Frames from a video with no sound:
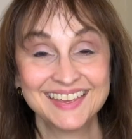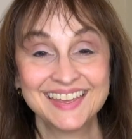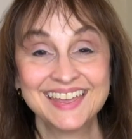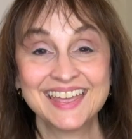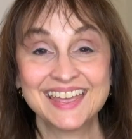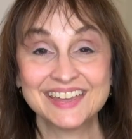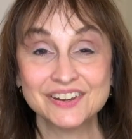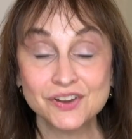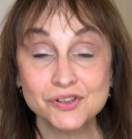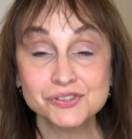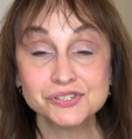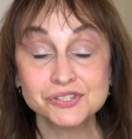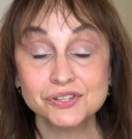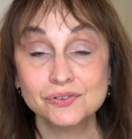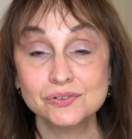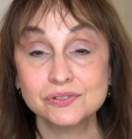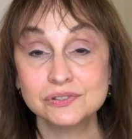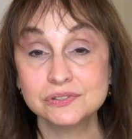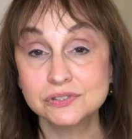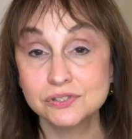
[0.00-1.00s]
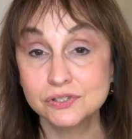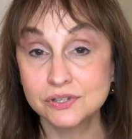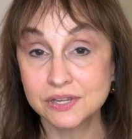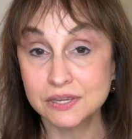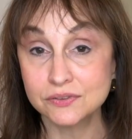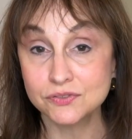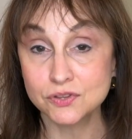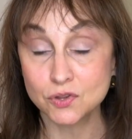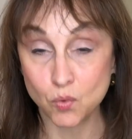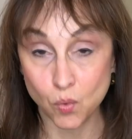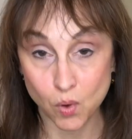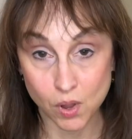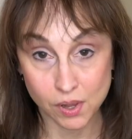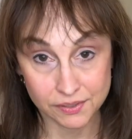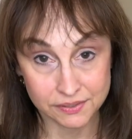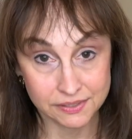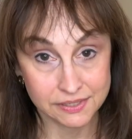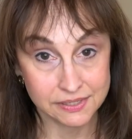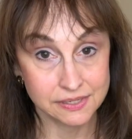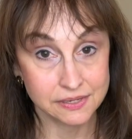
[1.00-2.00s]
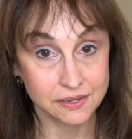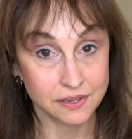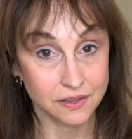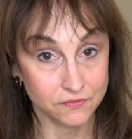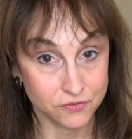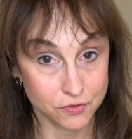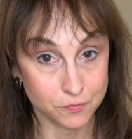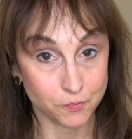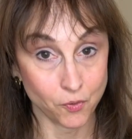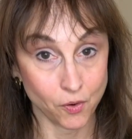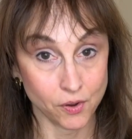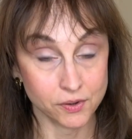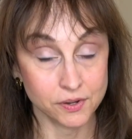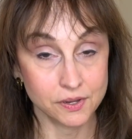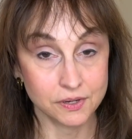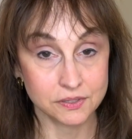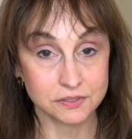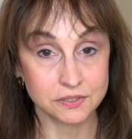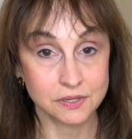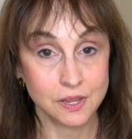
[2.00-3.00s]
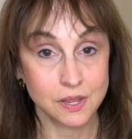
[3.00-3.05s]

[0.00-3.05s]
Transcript: And also look at the quality of the product,